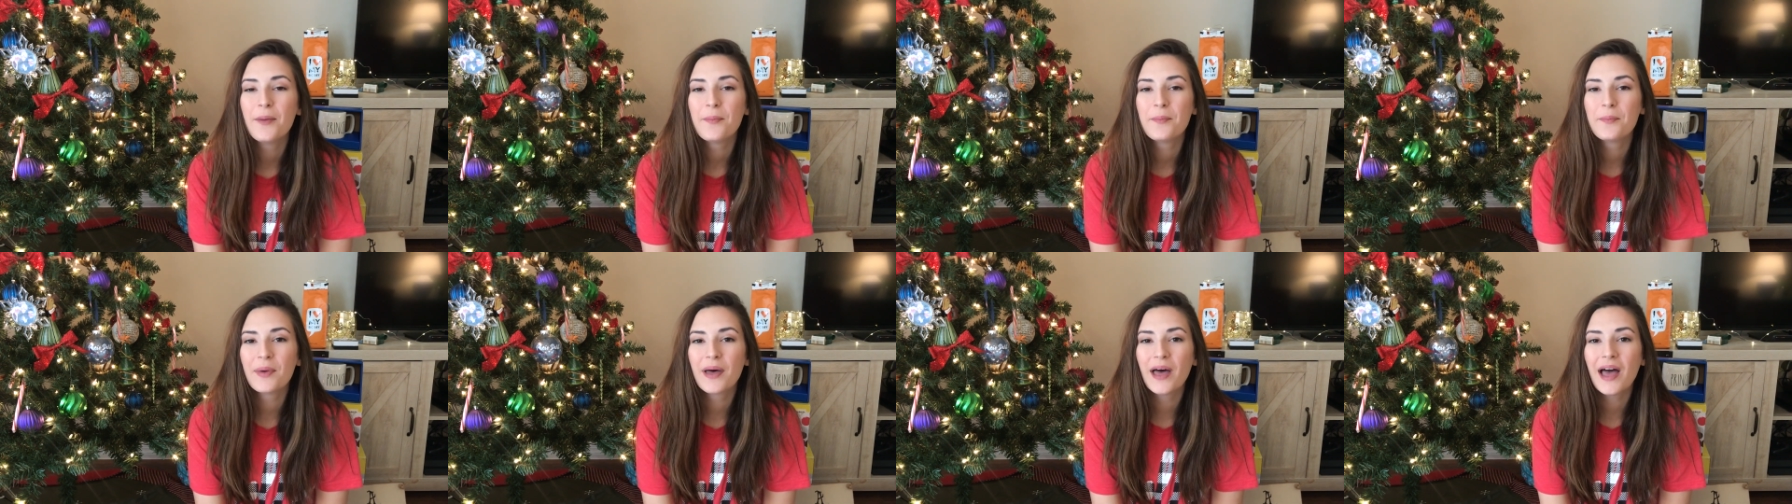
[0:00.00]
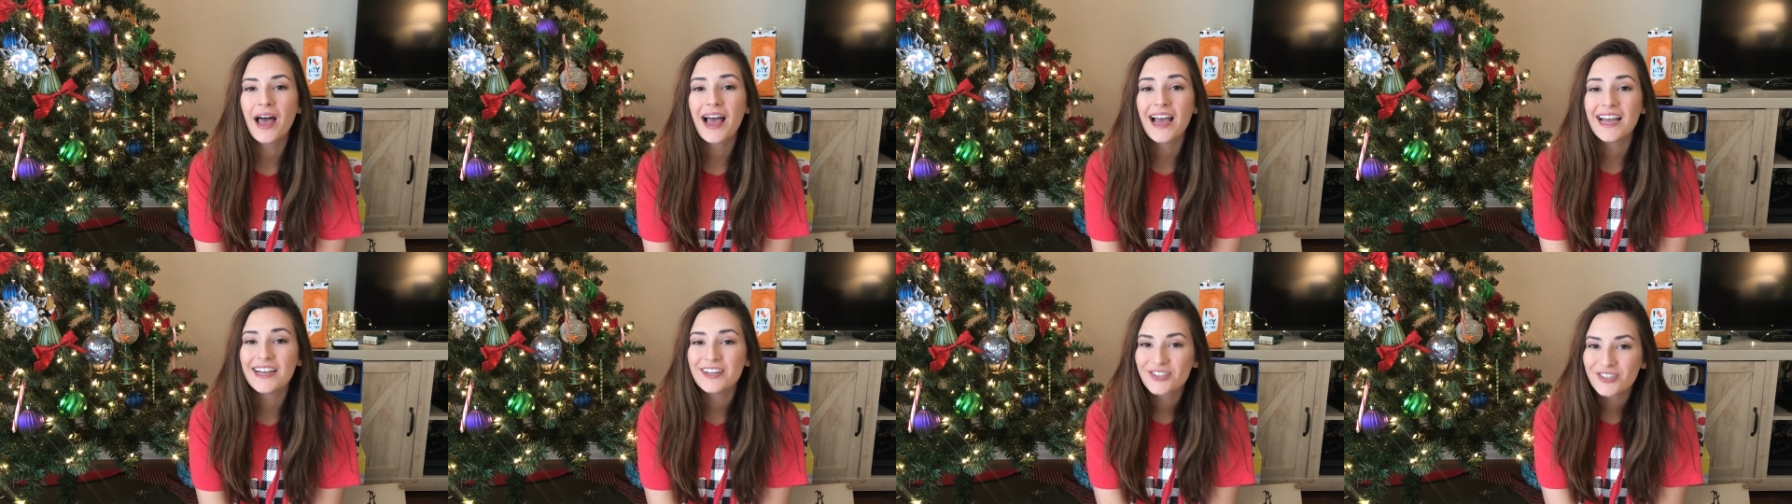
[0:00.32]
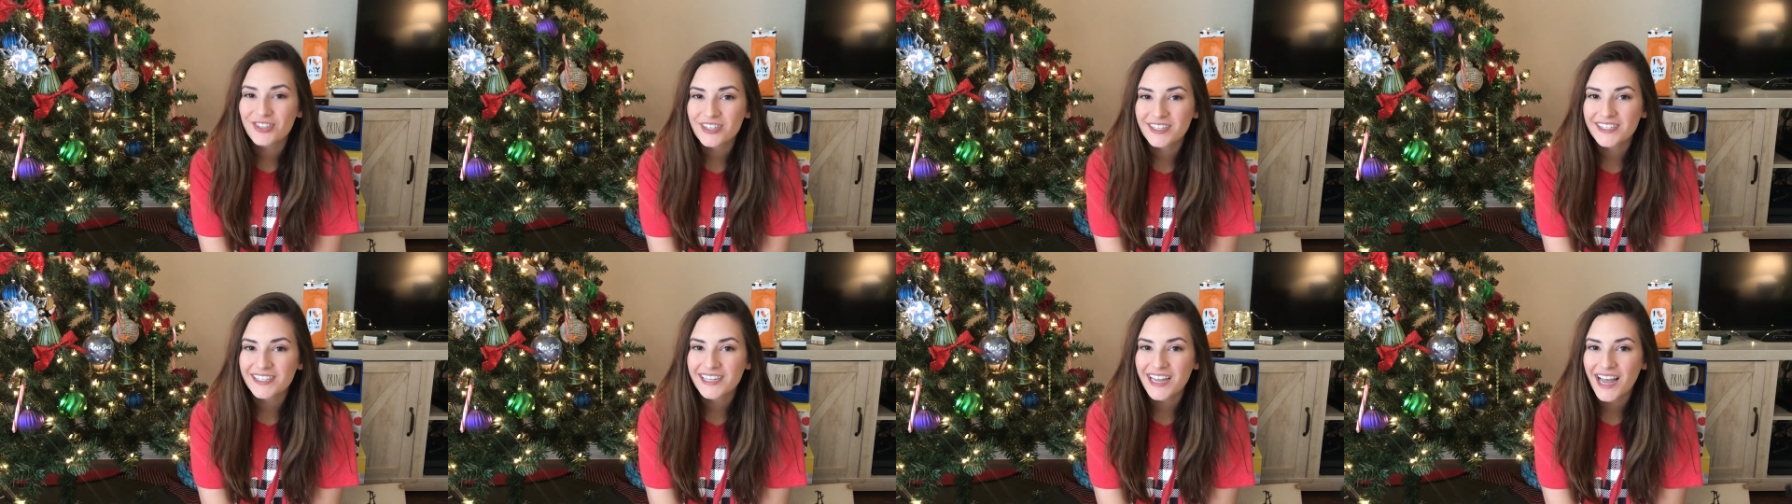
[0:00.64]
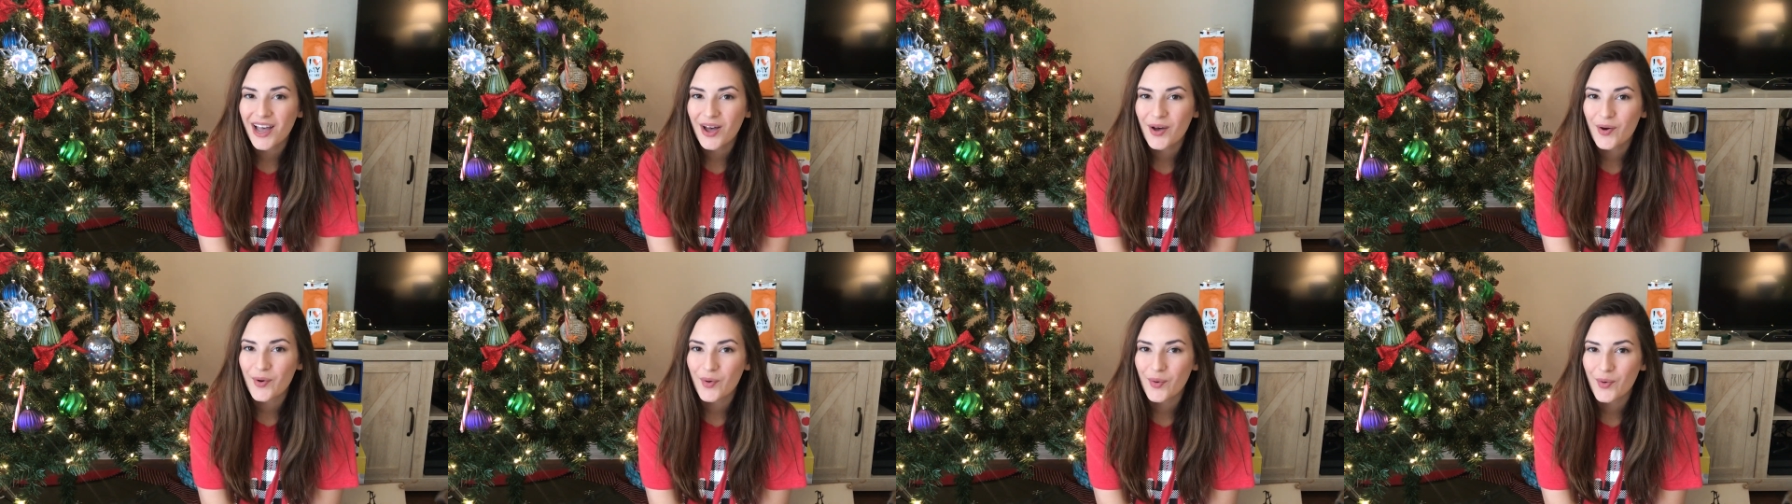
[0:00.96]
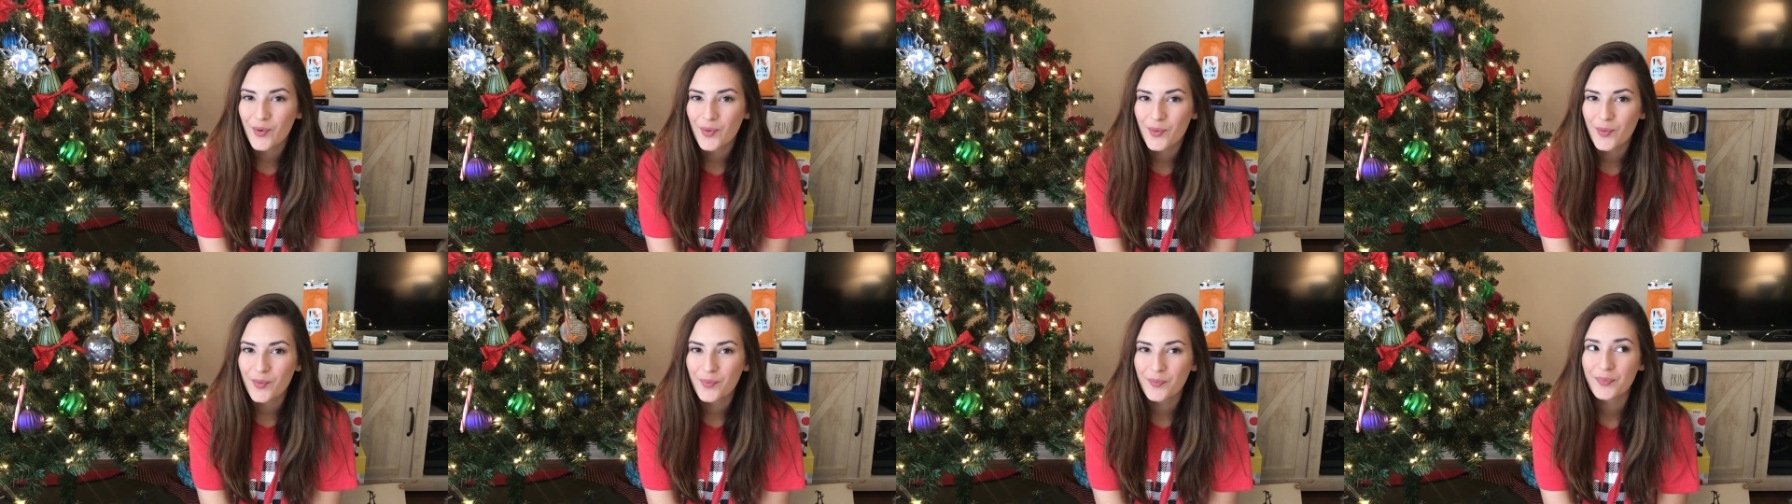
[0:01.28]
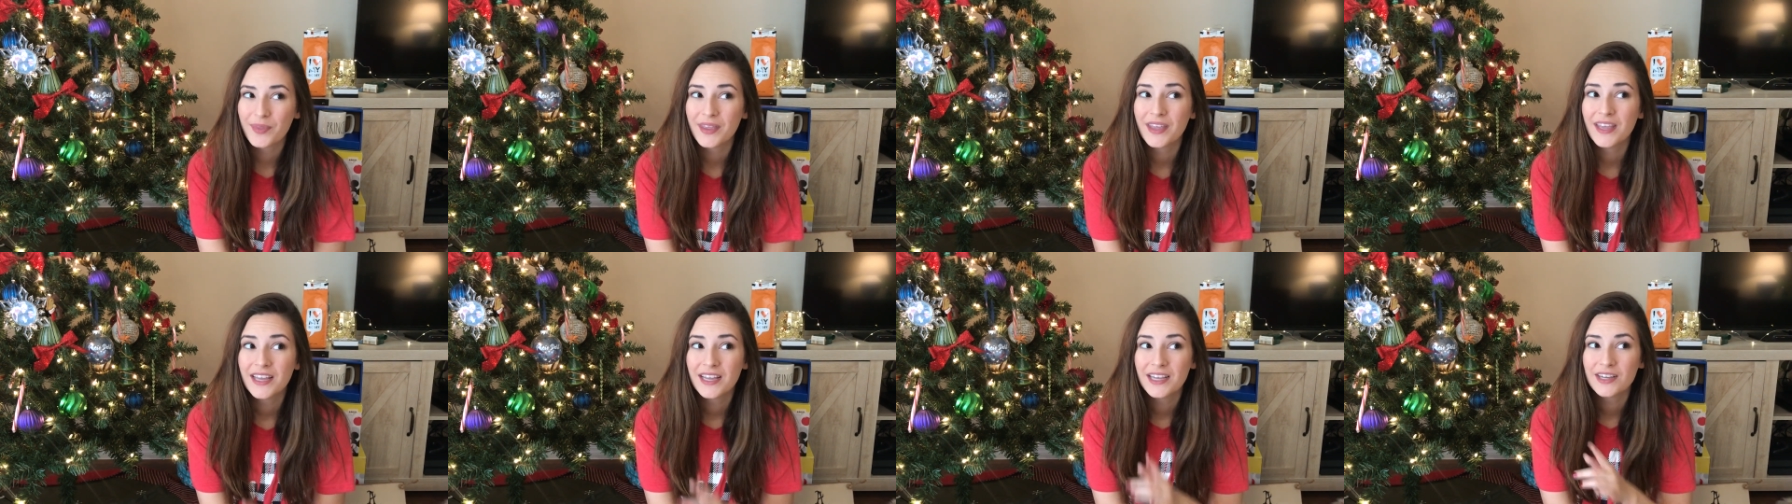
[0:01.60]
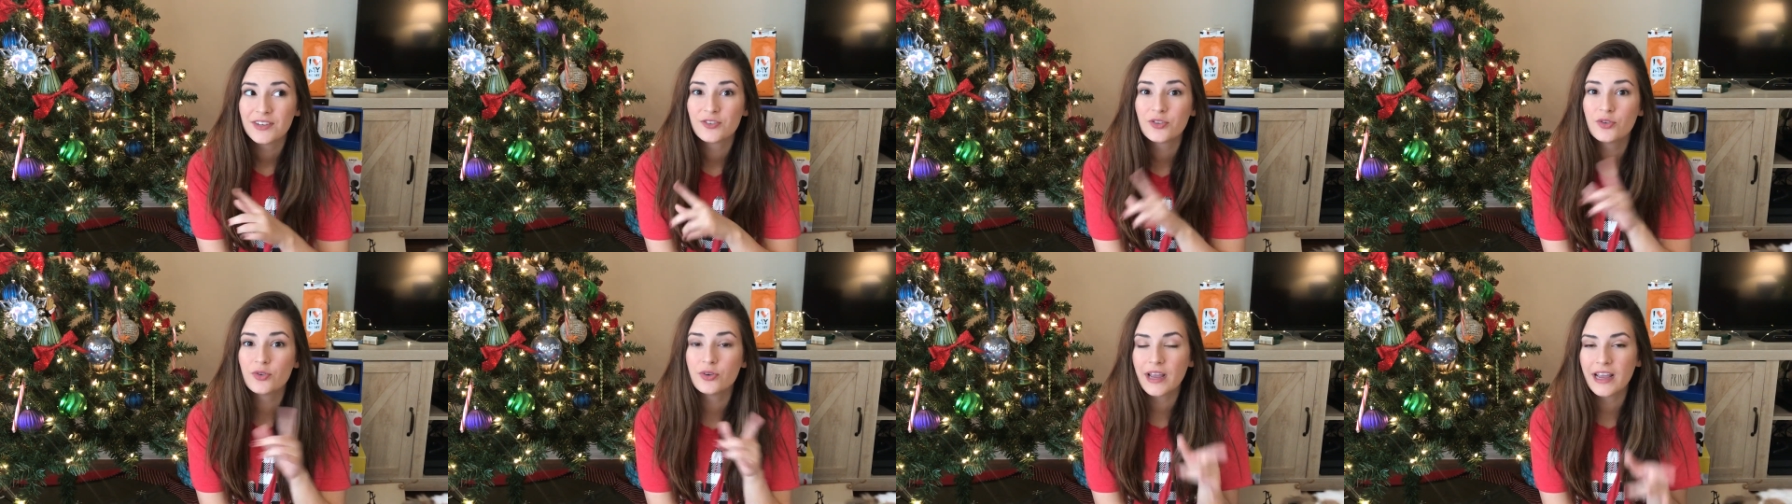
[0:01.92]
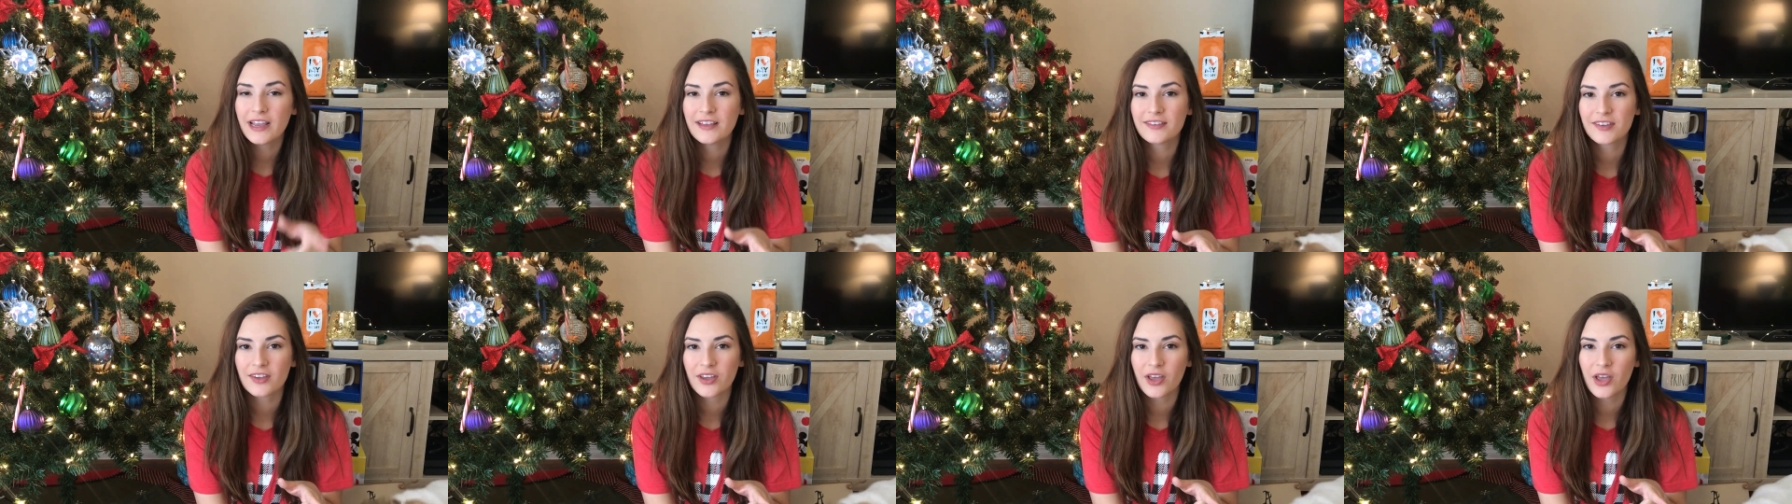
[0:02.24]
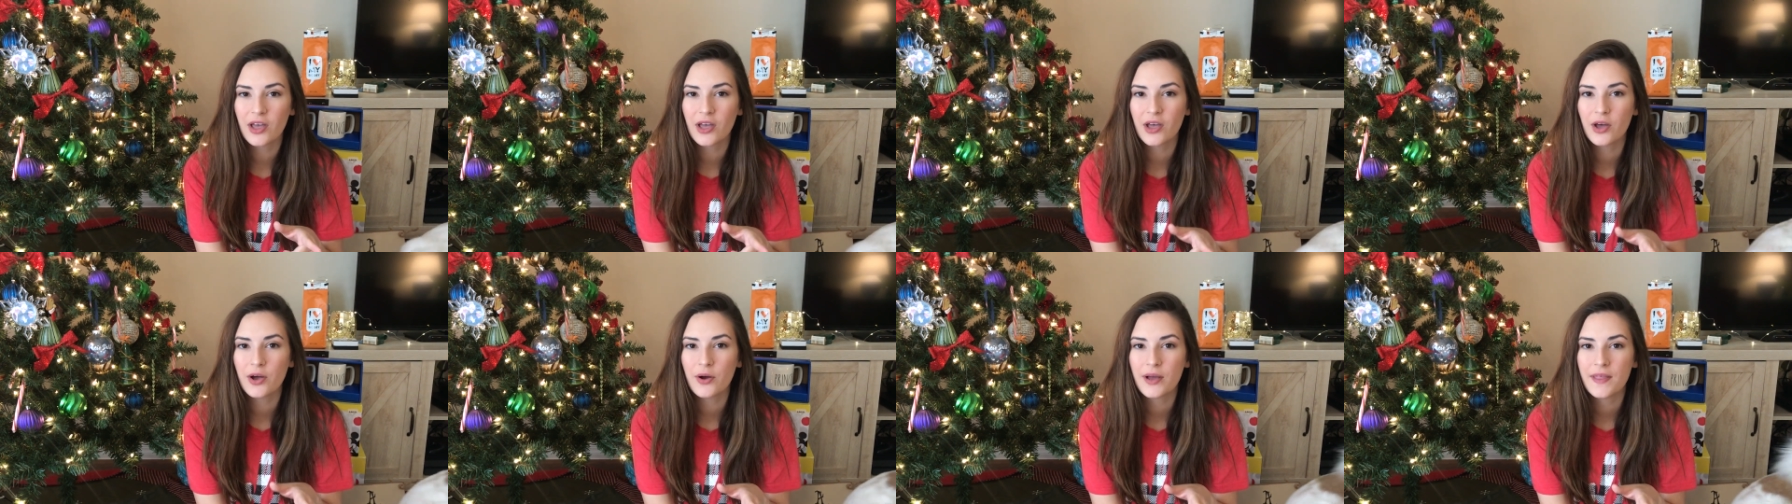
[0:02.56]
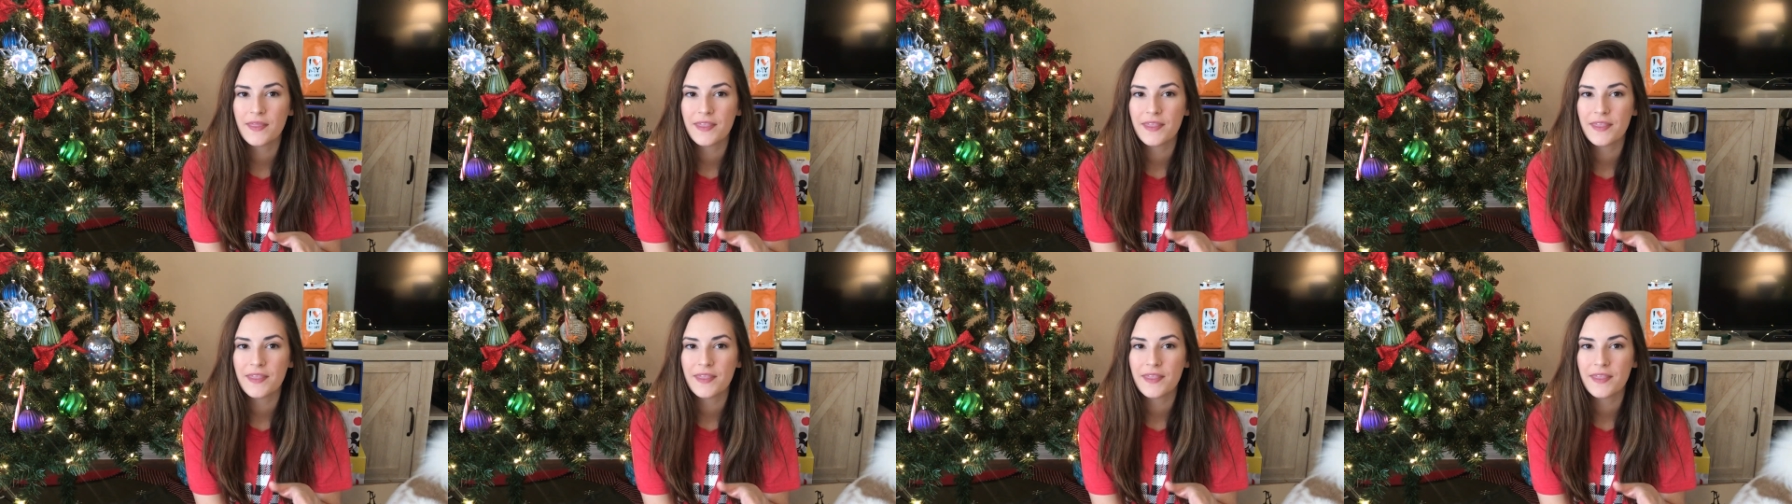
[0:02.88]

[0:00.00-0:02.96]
but I just got home 2 days ago,